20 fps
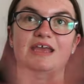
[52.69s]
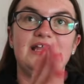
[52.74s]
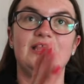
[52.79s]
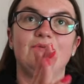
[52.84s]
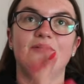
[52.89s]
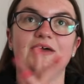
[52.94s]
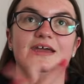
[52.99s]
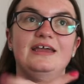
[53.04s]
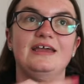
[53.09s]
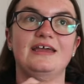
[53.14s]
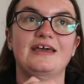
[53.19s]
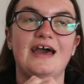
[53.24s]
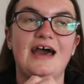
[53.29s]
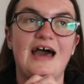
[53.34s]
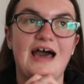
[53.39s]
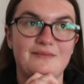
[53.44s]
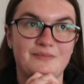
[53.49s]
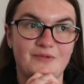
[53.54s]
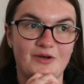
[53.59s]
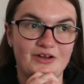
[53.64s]
in a week,
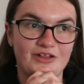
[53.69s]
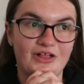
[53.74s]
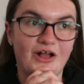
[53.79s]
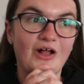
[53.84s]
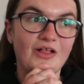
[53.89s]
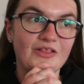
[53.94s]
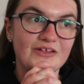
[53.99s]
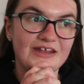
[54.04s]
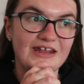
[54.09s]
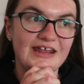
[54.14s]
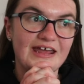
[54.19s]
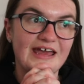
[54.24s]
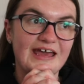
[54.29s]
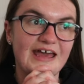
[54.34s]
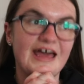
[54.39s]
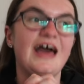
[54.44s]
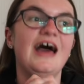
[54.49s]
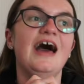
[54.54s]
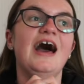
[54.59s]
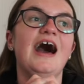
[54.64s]
I'm going on holiday.